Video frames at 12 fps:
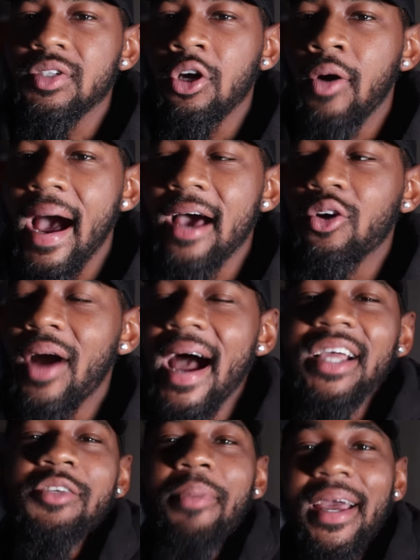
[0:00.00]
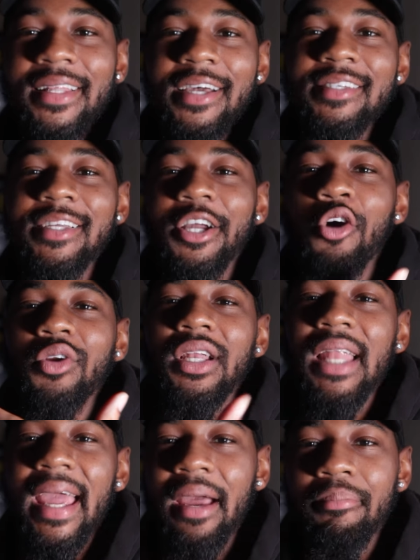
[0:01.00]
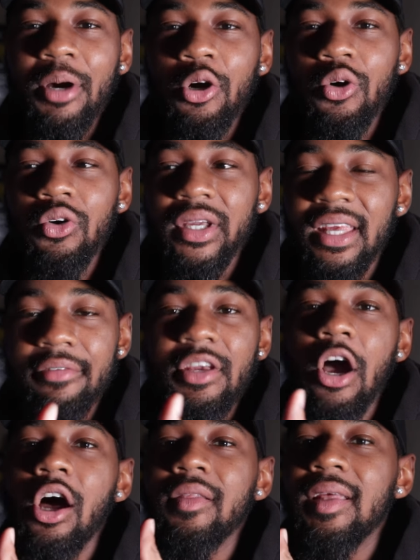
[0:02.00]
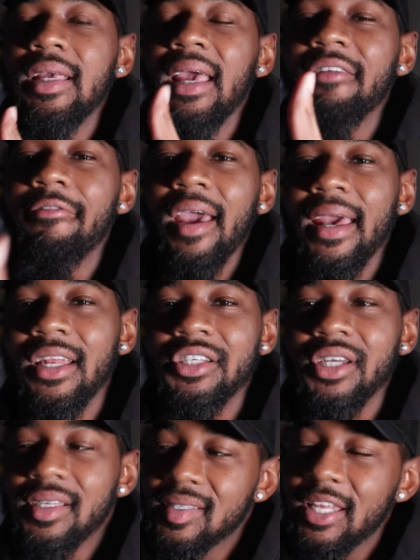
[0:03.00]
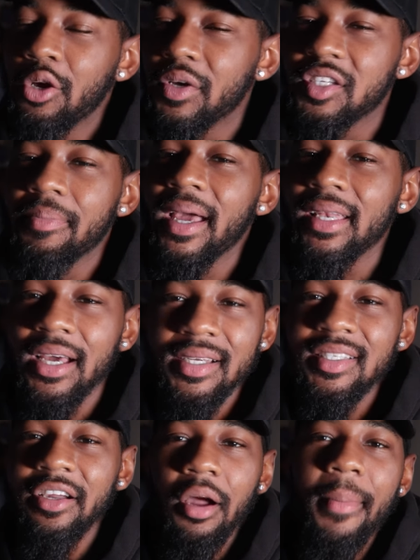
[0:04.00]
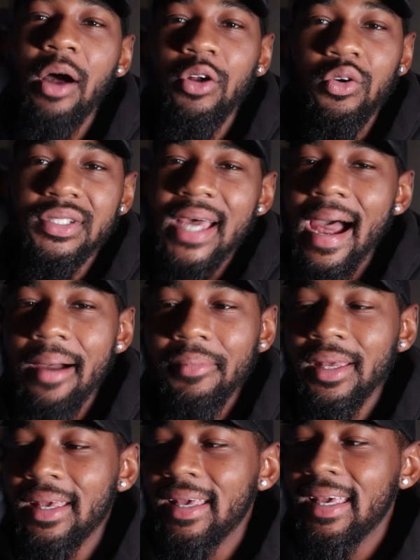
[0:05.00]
So how do I expect us to go to Lambeau, give y'all the advantage, and still expect us to come out on top?